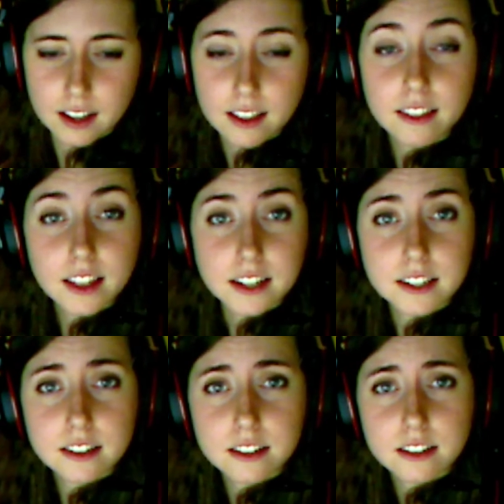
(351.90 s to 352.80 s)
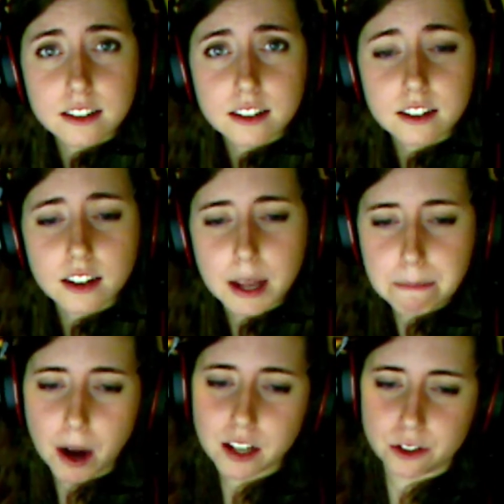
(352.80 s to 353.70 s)
This,
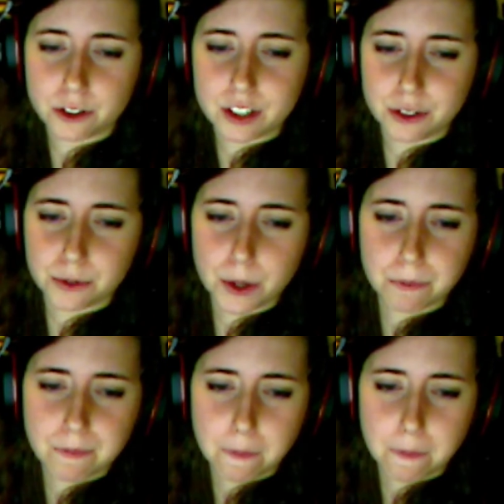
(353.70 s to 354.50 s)
imposter syndrome,